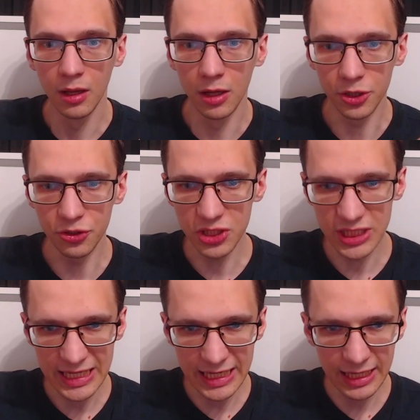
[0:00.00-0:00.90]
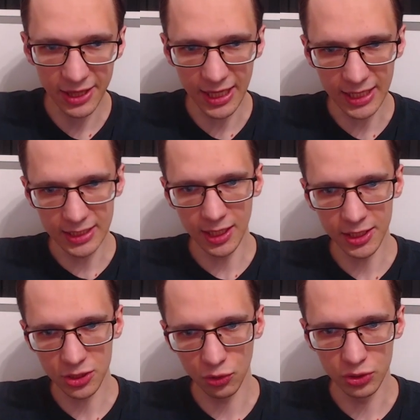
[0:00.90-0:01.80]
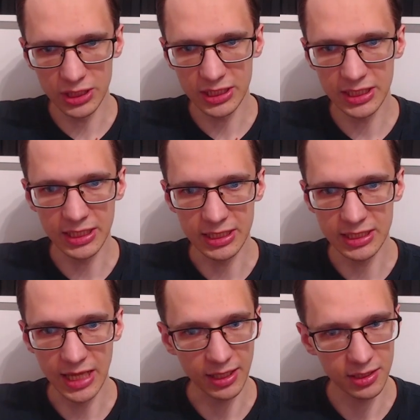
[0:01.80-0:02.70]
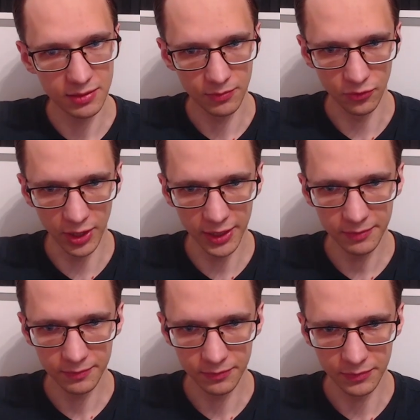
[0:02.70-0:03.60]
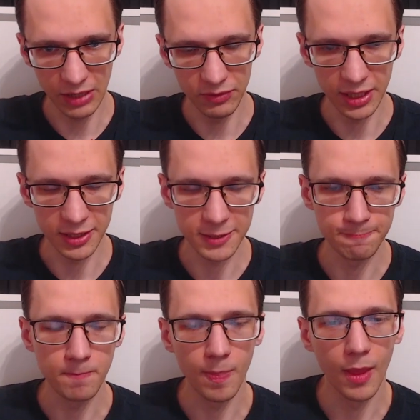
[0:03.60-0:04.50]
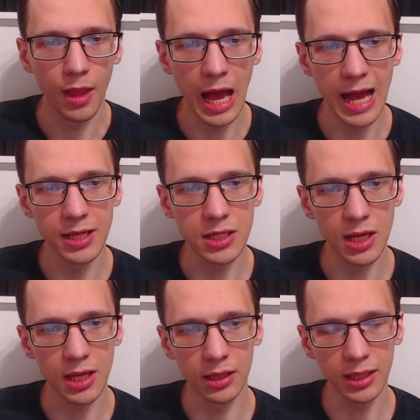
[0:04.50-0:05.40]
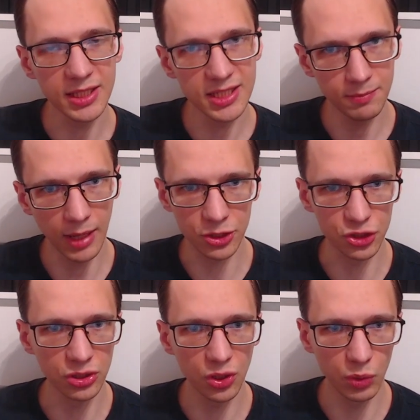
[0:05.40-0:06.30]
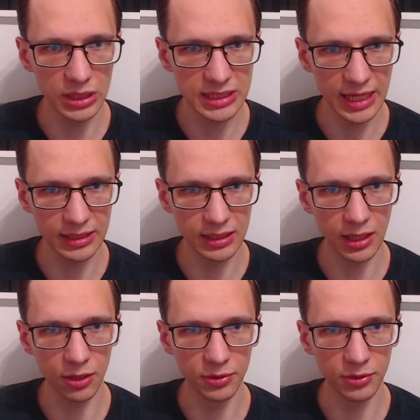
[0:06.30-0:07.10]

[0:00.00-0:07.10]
You see that knight on c6, right? There it is. And let's imagine we take the knight on